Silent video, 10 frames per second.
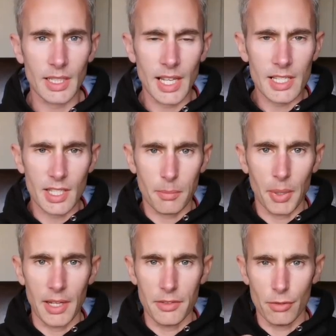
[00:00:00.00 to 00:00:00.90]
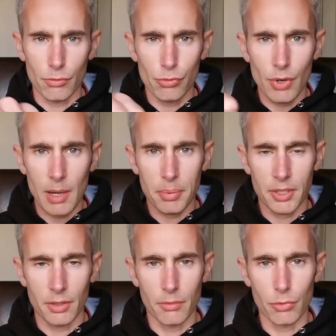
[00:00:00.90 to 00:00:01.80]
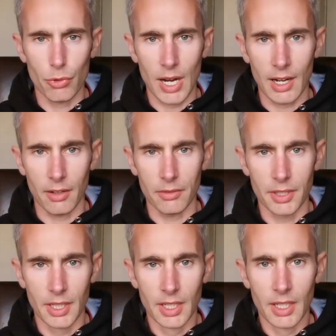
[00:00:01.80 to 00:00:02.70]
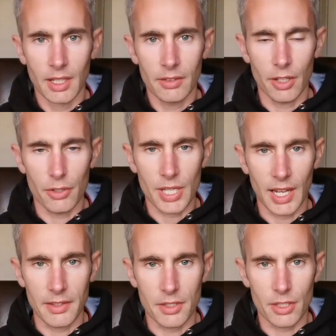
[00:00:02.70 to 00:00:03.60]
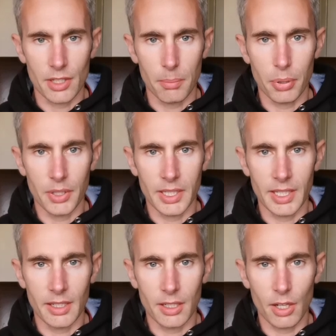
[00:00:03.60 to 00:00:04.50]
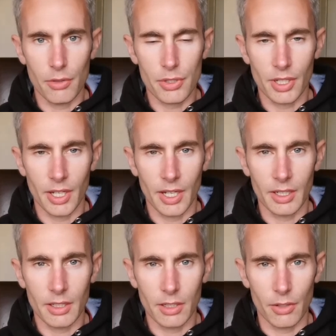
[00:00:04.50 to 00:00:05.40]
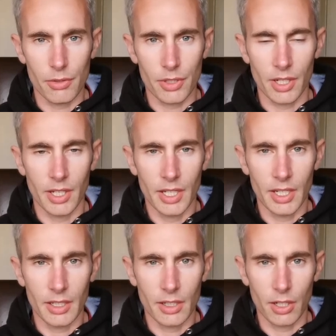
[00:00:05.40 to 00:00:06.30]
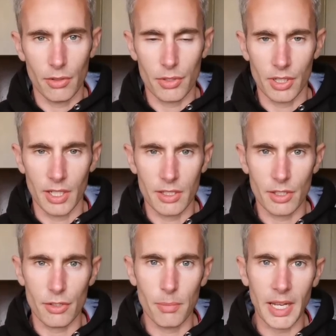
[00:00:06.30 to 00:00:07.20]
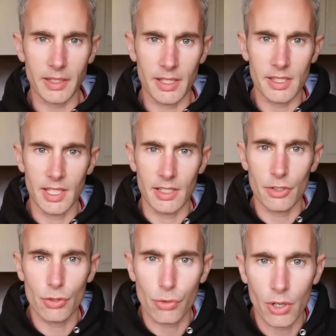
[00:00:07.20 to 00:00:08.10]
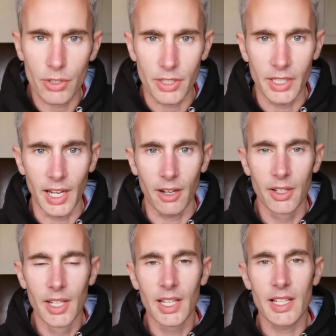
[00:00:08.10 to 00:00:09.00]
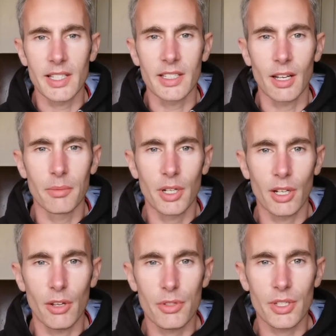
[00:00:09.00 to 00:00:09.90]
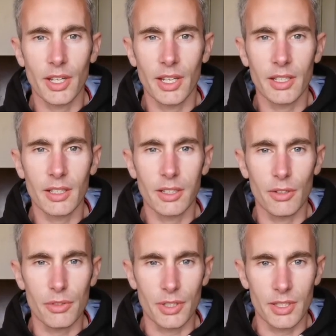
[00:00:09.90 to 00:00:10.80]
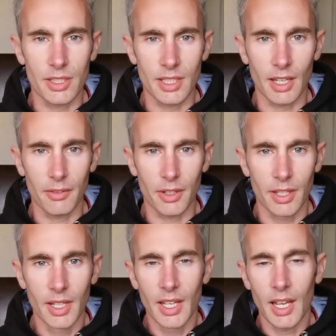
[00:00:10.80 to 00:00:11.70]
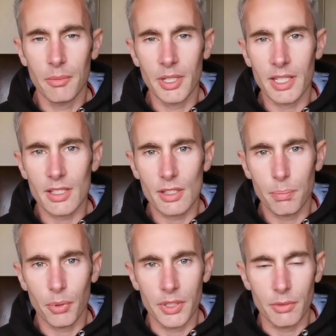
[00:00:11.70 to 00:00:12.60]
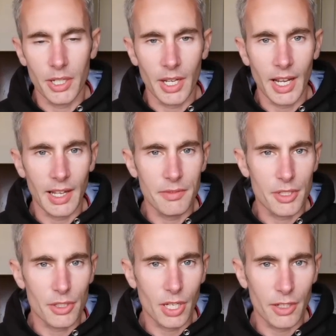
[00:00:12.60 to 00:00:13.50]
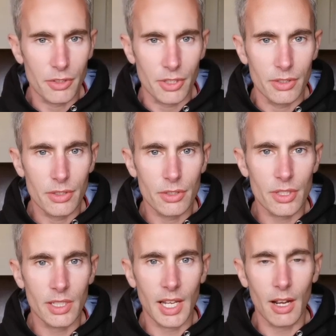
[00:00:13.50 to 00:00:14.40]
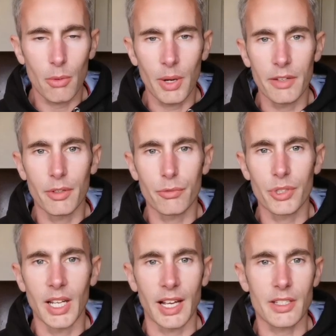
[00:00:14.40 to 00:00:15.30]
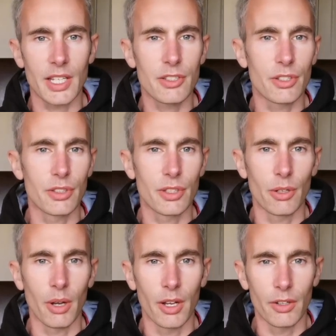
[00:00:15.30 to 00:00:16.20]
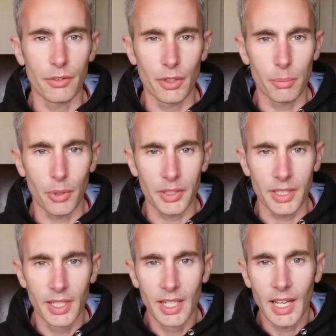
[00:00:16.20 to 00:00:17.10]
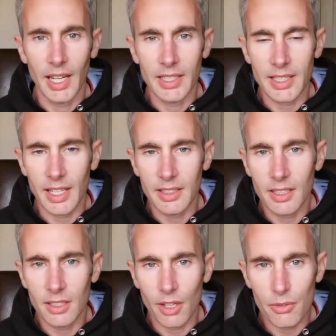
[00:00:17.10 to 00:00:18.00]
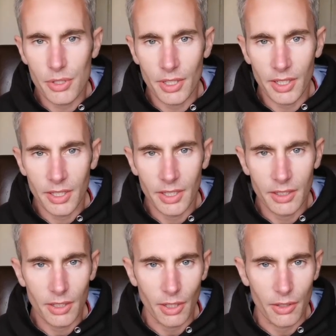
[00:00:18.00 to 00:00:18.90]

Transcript: elastic bands and wrapping them around those hands so they're pulling in closer and closer and closer as those magnets get stronger now, as they come closer and closer together. And when it gets to the point where your hands are touching, just allow a wave of relaxation to go over your body. And again, closer and